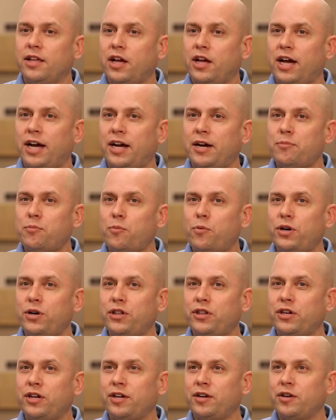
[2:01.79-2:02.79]
One of
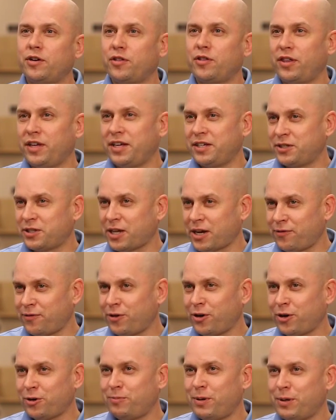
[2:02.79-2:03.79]
the things I've
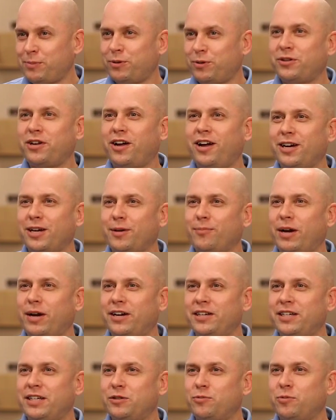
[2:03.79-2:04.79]
heard people talk
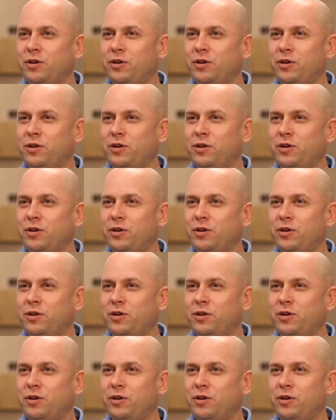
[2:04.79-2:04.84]
about is,